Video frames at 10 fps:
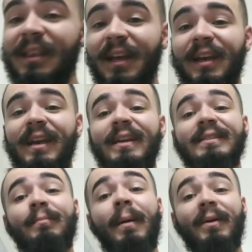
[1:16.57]
thing
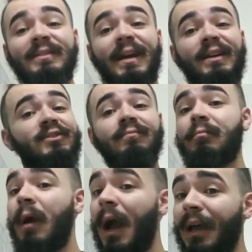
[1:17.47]
is my mustache.
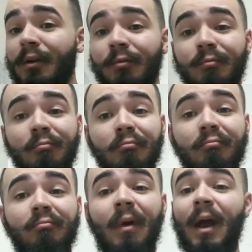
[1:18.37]
I don't
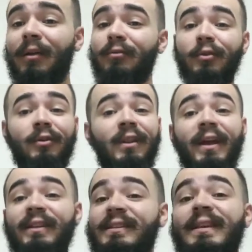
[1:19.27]
look
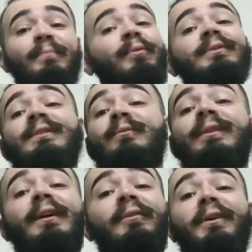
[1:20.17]
like the same person
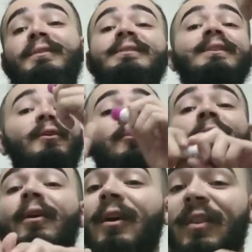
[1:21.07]
without it.
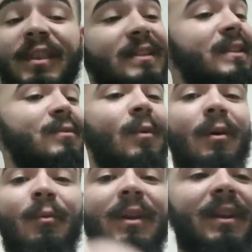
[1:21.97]
So, this is what we